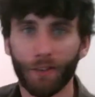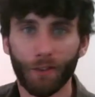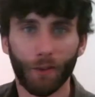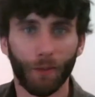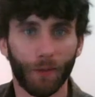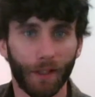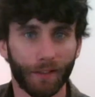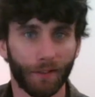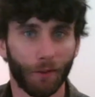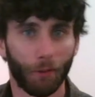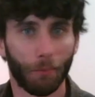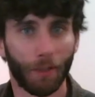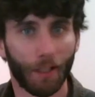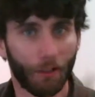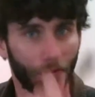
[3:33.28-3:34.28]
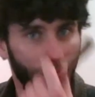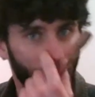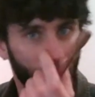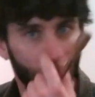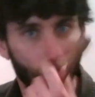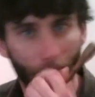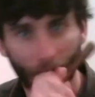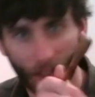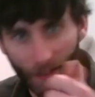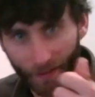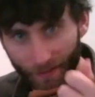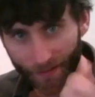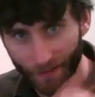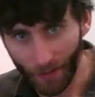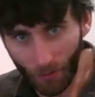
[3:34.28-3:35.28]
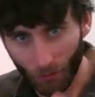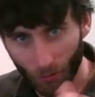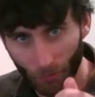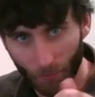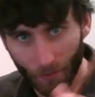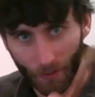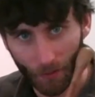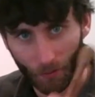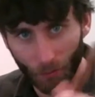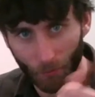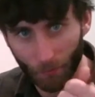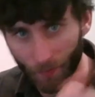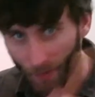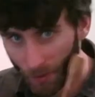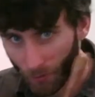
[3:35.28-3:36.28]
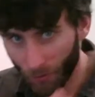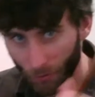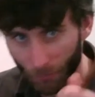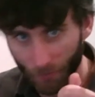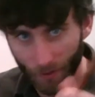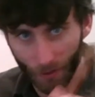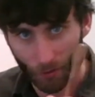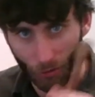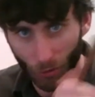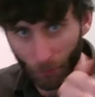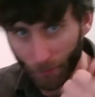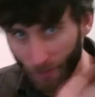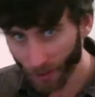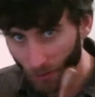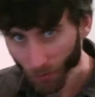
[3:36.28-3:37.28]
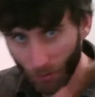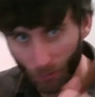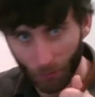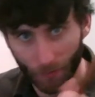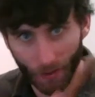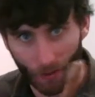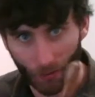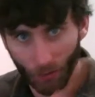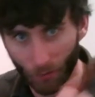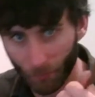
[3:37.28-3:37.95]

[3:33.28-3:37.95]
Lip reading: That's how you play a reel. Down, up, down, up, down, up, down, up, down, up, down, up,